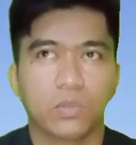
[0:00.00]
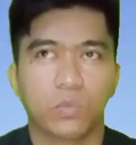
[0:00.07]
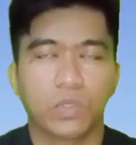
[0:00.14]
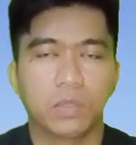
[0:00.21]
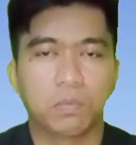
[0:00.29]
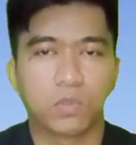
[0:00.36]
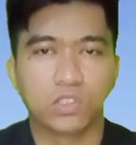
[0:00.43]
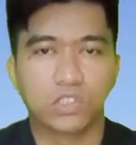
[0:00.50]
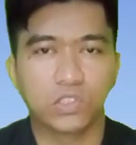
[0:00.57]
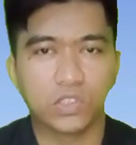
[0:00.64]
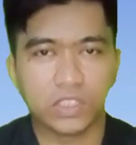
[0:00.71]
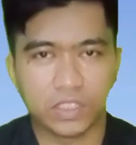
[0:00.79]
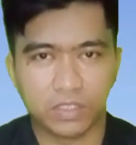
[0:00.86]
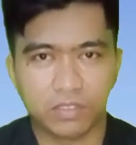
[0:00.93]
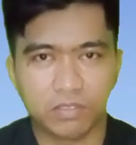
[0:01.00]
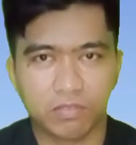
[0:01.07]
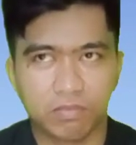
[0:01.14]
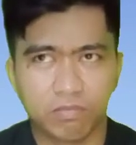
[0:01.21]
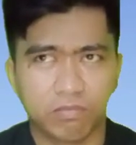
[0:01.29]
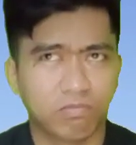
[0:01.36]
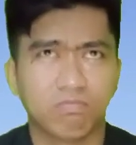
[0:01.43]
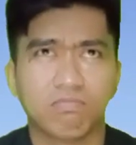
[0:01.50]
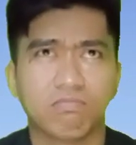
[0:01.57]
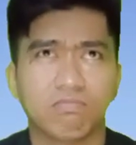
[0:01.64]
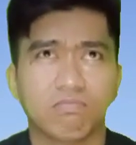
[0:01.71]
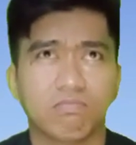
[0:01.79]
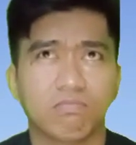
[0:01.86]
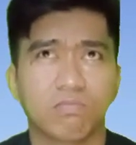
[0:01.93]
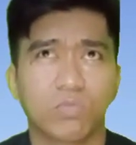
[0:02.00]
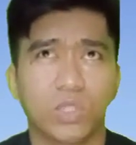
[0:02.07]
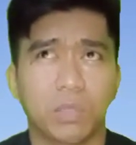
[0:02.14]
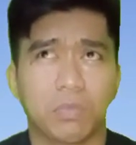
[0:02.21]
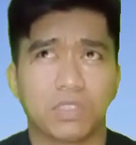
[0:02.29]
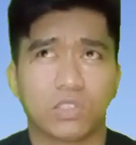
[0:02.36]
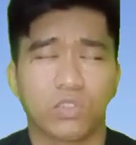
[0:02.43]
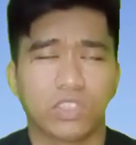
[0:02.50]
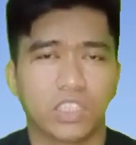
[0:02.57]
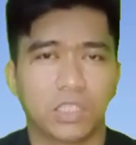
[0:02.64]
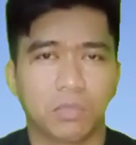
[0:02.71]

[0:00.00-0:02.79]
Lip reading: will produce it. What am I talking